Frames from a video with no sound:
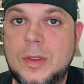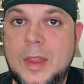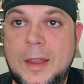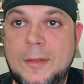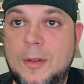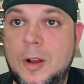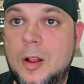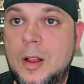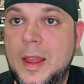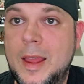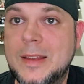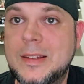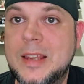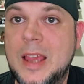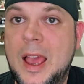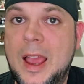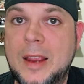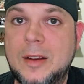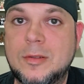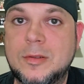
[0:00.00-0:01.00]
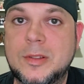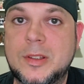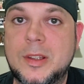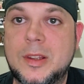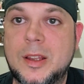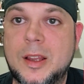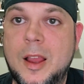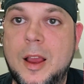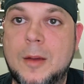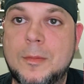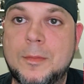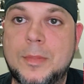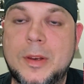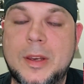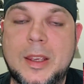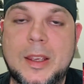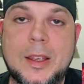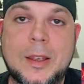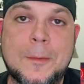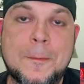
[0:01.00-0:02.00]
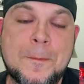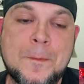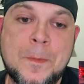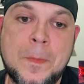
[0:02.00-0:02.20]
they've all had titles in the company.